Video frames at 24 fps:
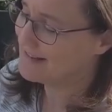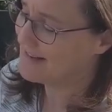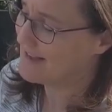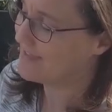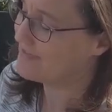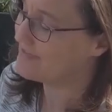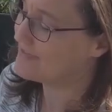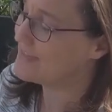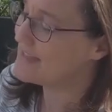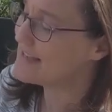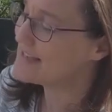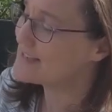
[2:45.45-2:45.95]

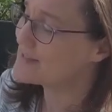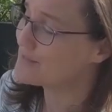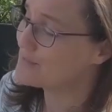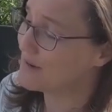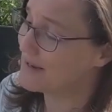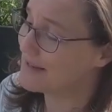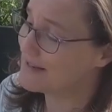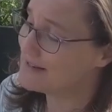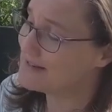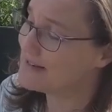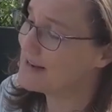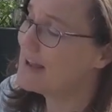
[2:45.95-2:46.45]
And this
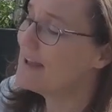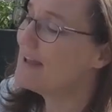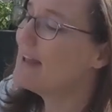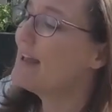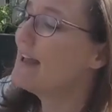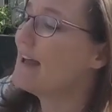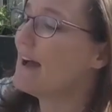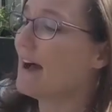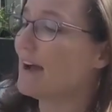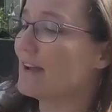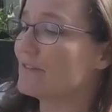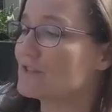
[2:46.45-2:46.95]
one,
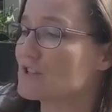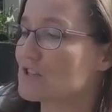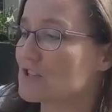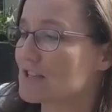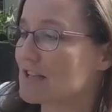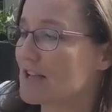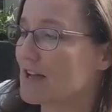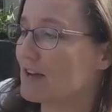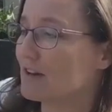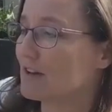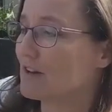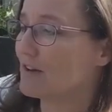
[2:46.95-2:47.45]
I've
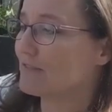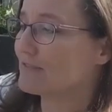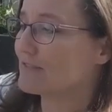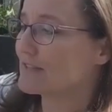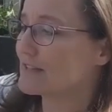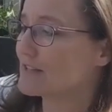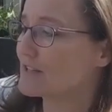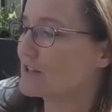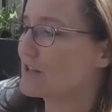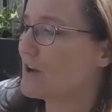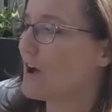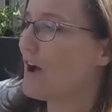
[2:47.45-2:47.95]
just cut off
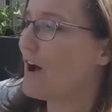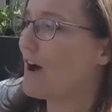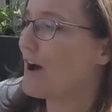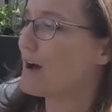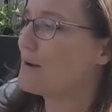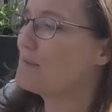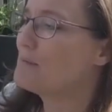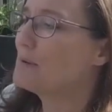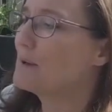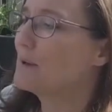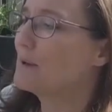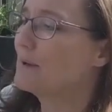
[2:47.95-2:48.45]
the
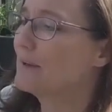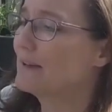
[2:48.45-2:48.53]
top